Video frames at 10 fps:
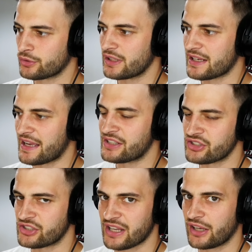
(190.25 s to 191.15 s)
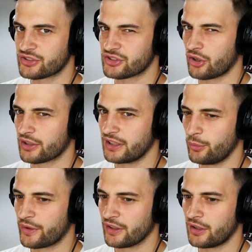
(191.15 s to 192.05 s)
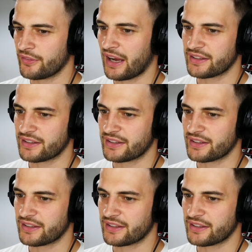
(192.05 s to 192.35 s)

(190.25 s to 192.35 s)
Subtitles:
think it is nostalgia talking with a lot of that.